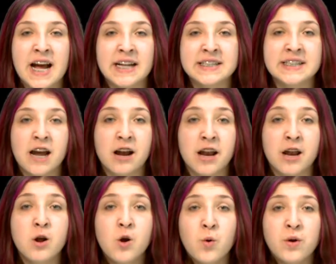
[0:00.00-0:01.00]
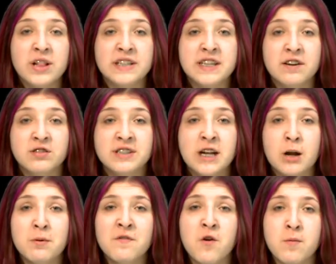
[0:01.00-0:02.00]
on Saturday with its several solid
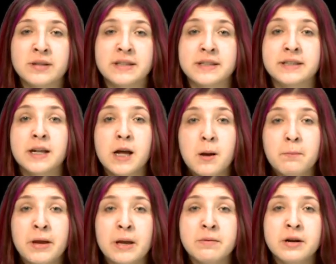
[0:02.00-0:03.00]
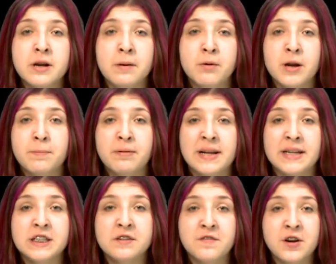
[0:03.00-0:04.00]
performances. Mia Montgomery
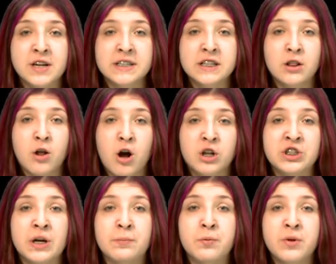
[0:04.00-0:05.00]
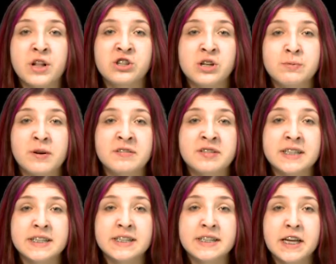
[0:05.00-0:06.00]
placed first in the long jump with a jump of
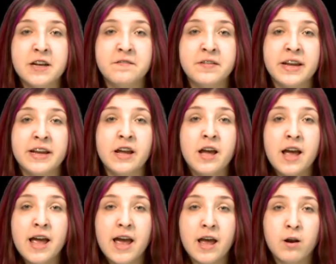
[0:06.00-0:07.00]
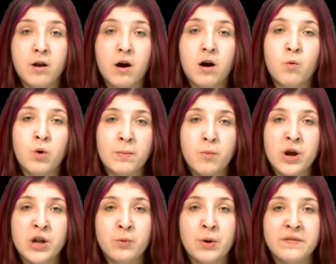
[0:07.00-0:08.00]
16 feet and
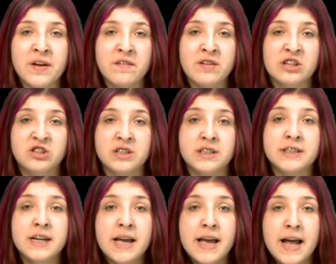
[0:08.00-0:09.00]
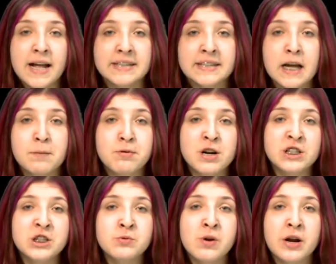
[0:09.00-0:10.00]
1.25 inches and set a
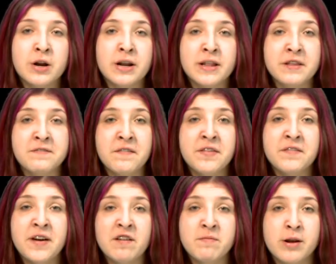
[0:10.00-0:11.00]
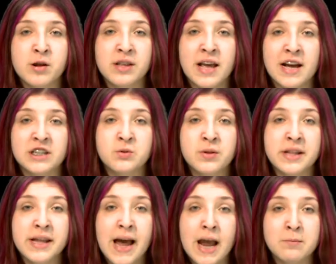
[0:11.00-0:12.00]
personal record in the 55 meter dash with a
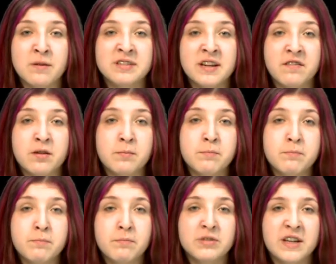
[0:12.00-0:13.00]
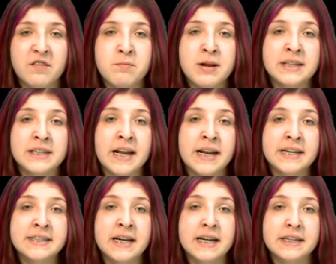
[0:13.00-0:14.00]
time of 7, 7 minutes and 90
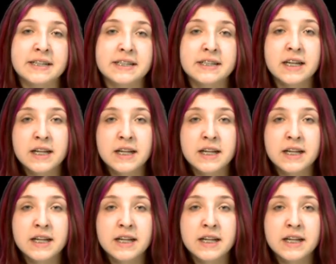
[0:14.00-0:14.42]
seconds.